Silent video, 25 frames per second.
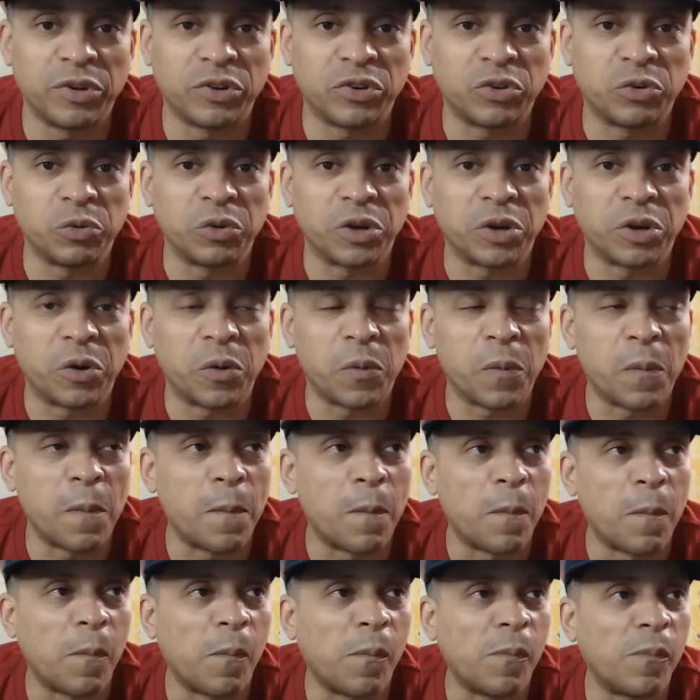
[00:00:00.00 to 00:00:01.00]
studio.
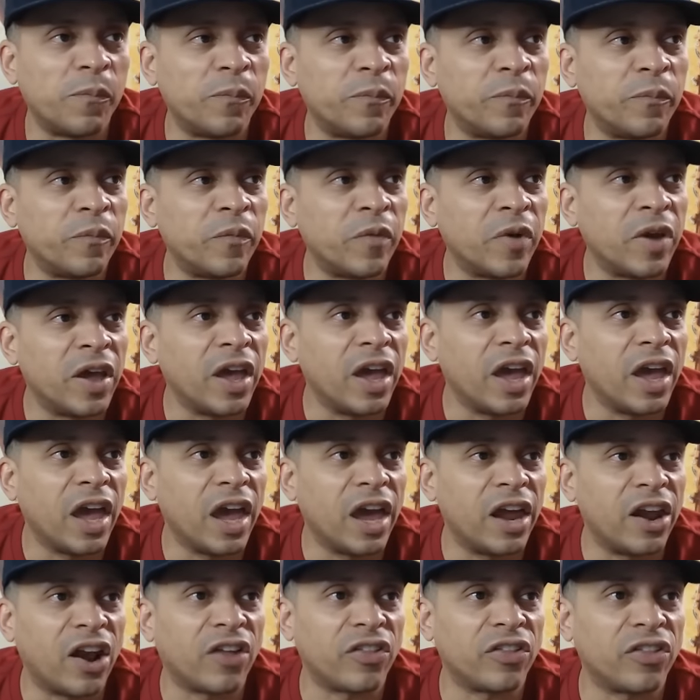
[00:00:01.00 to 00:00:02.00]

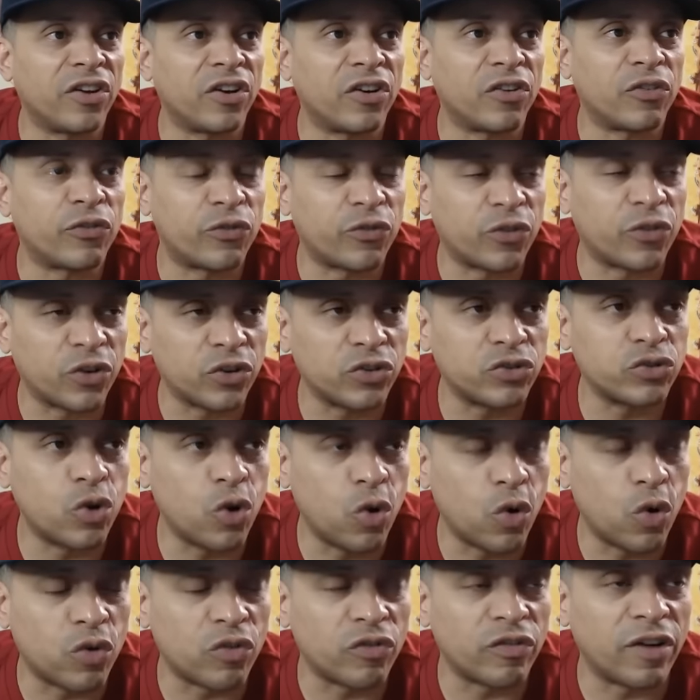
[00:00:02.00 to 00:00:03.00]
And on their first
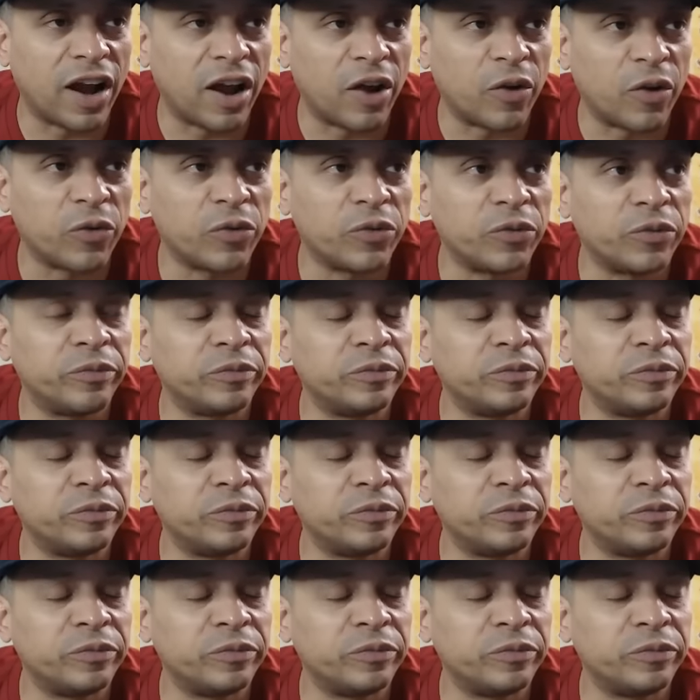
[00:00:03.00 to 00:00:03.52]
go around,